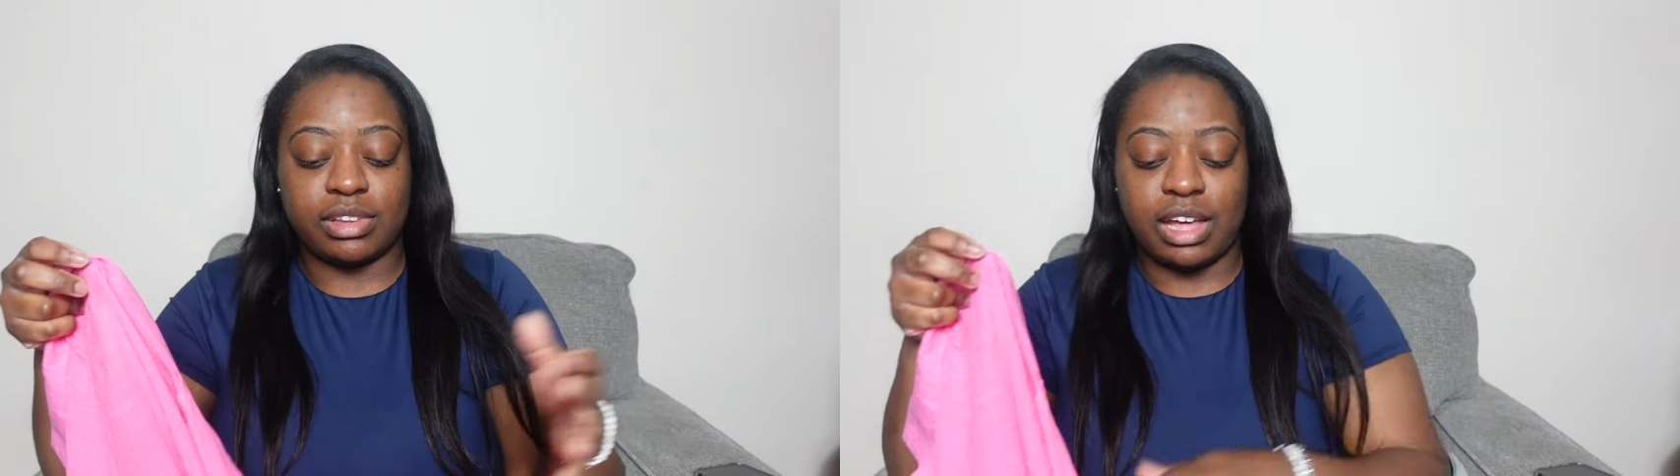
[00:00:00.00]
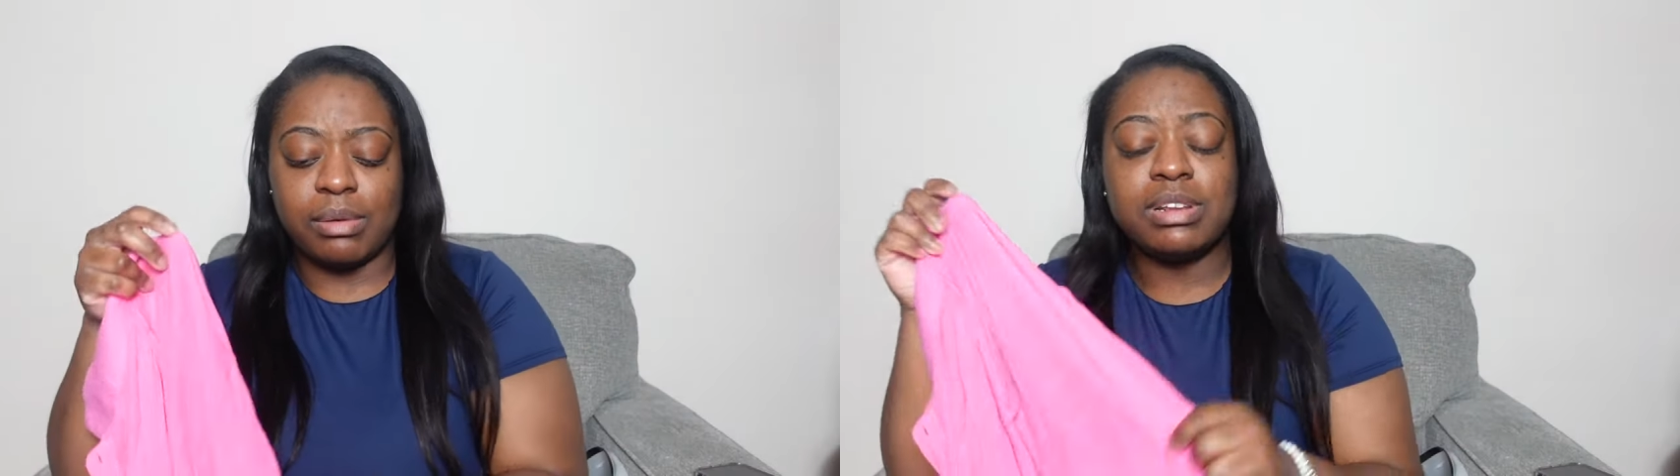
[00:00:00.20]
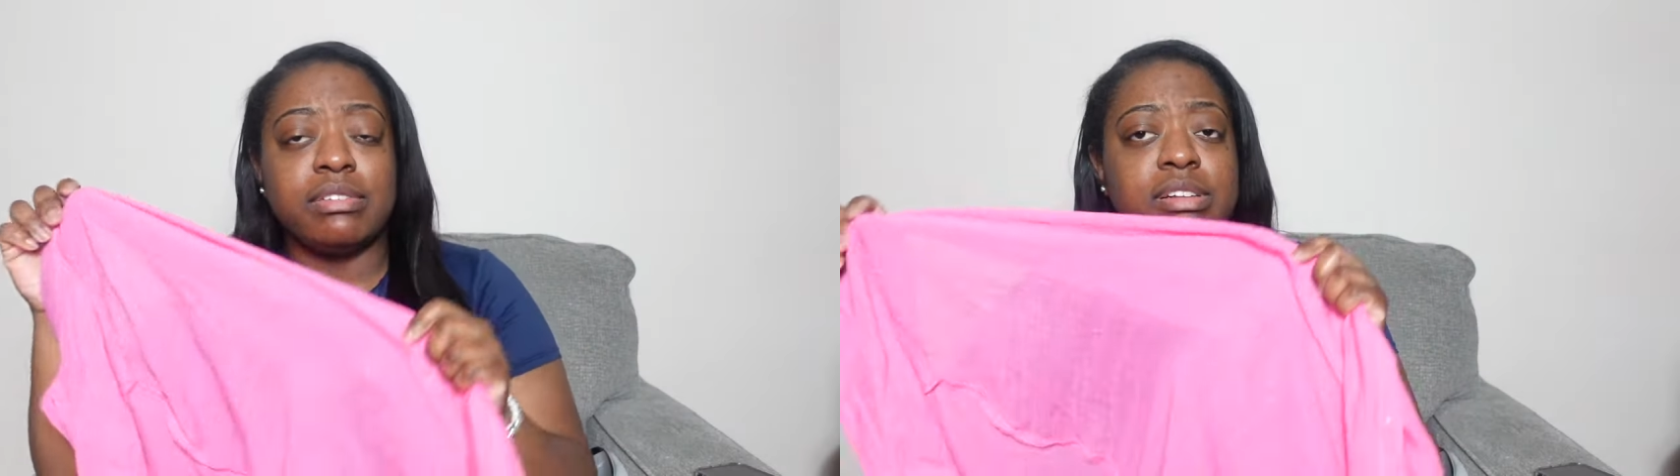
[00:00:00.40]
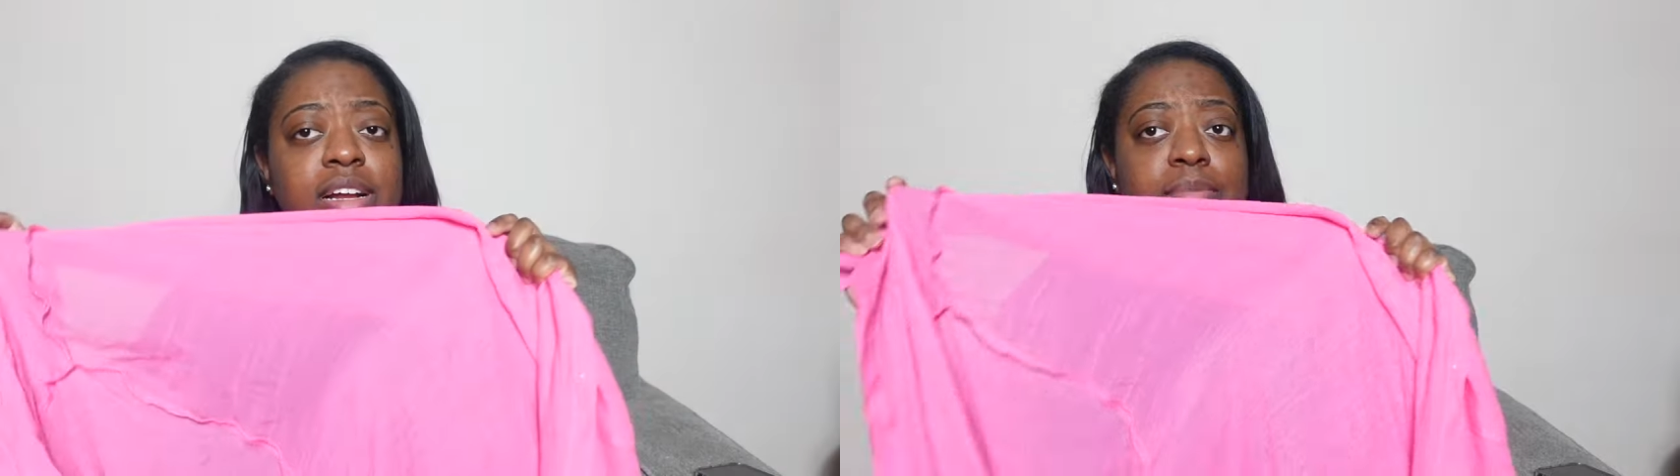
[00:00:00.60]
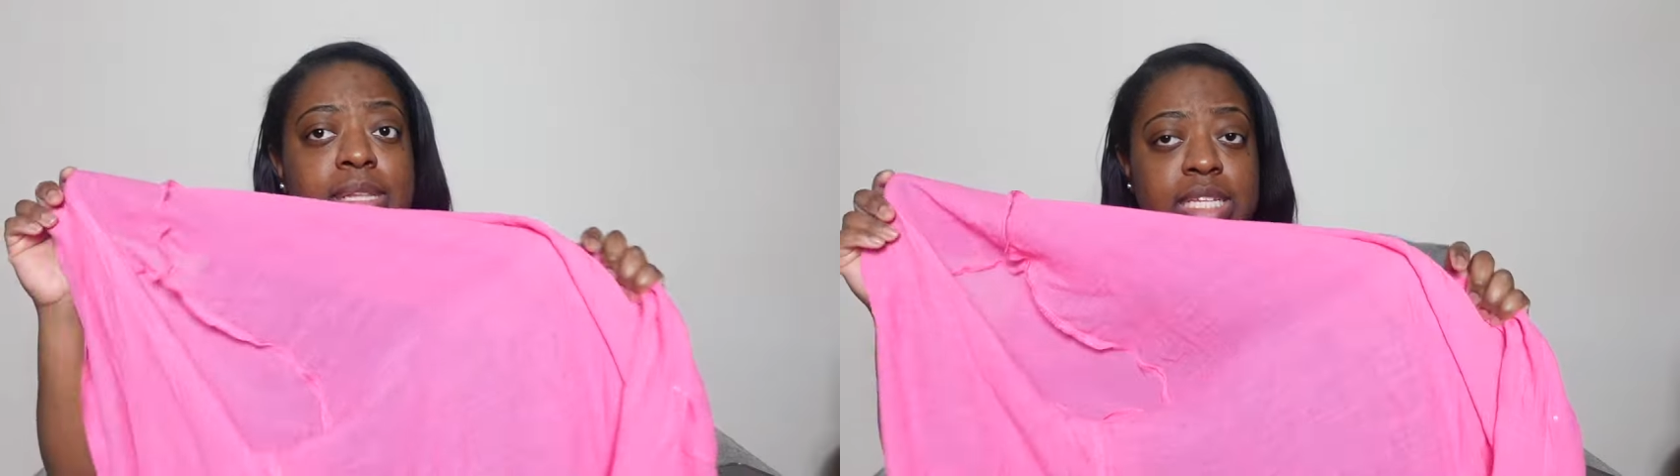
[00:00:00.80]
I would definitely
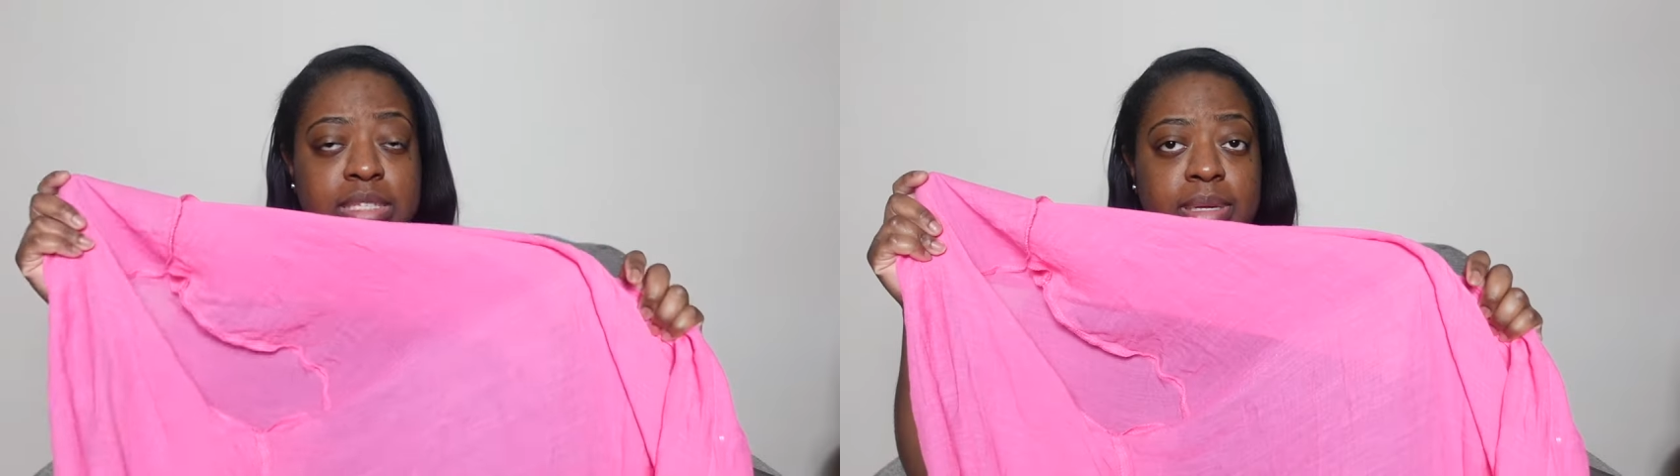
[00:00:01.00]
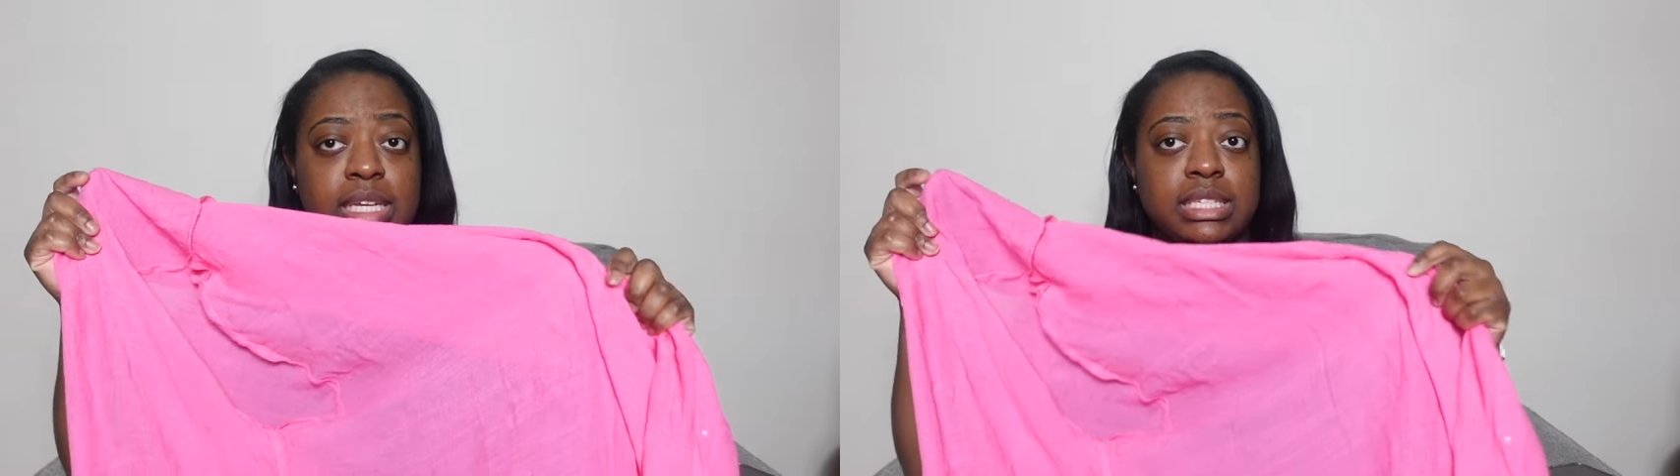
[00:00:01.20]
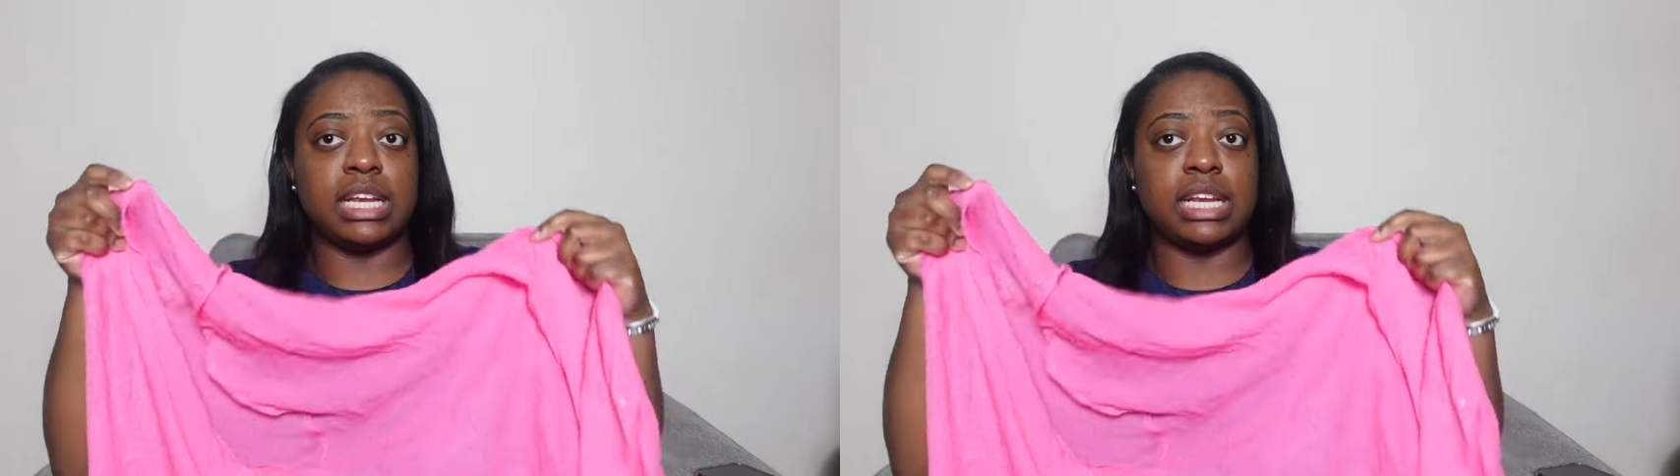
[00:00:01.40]
recommend this piece.